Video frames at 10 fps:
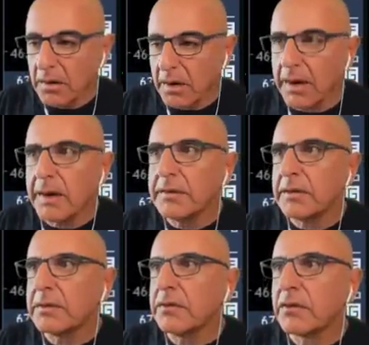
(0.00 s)
I had
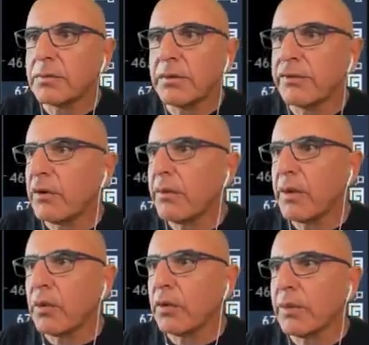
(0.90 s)
it just before my
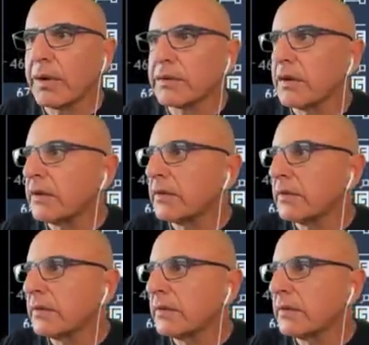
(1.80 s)
Walmart trade.